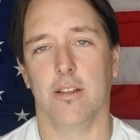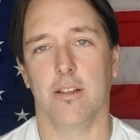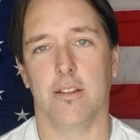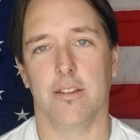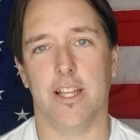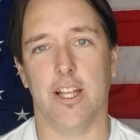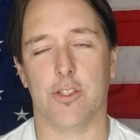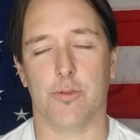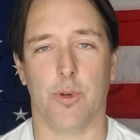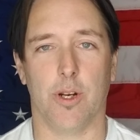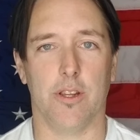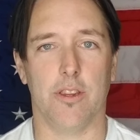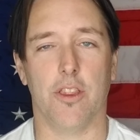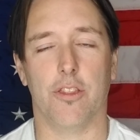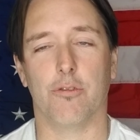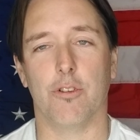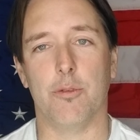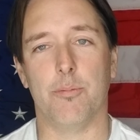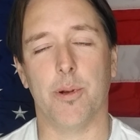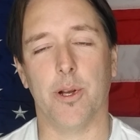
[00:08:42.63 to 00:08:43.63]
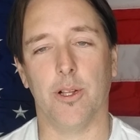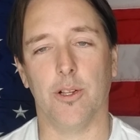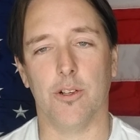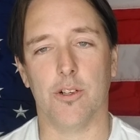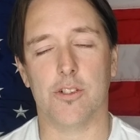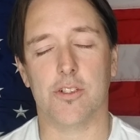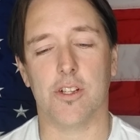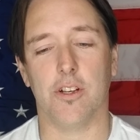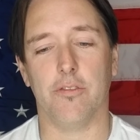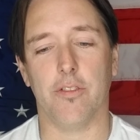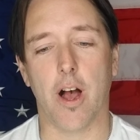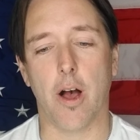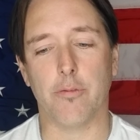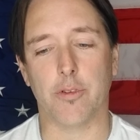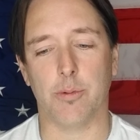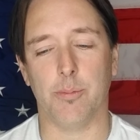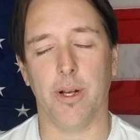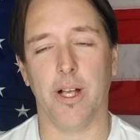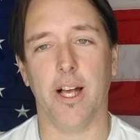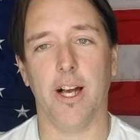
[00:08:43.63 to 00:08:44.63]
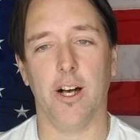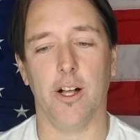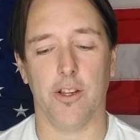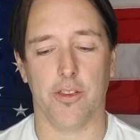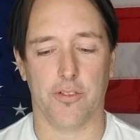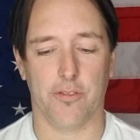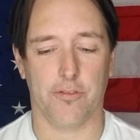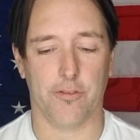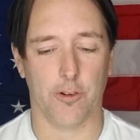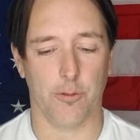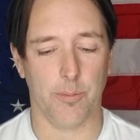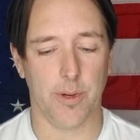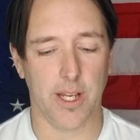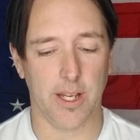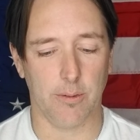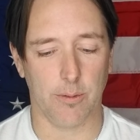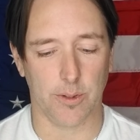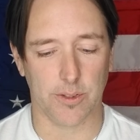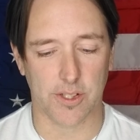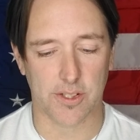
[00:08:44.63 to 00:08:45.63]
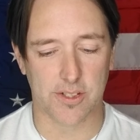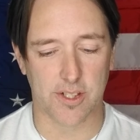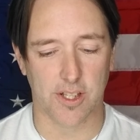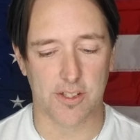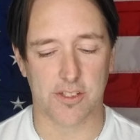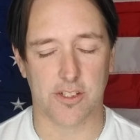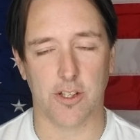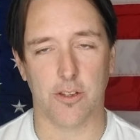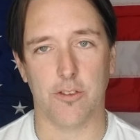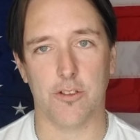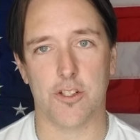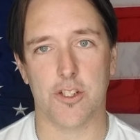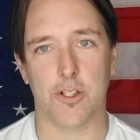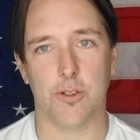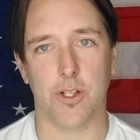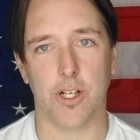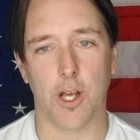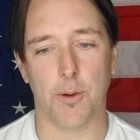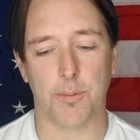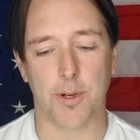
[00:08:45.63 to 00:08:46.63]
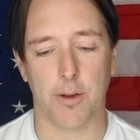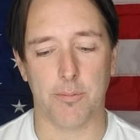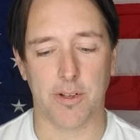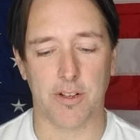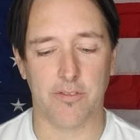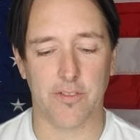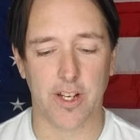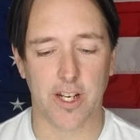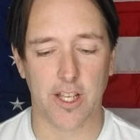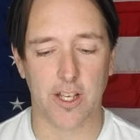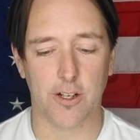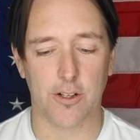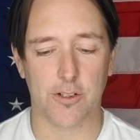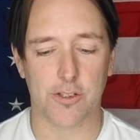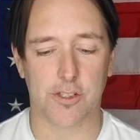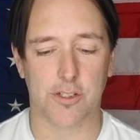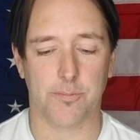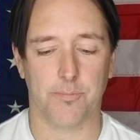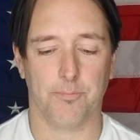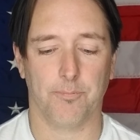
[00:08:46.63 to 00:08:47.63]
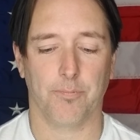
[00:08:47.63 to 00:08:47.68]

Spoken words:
that's one of the 3 pillars of optimal health for me. We'll discuss the other 2 in upcoming videos.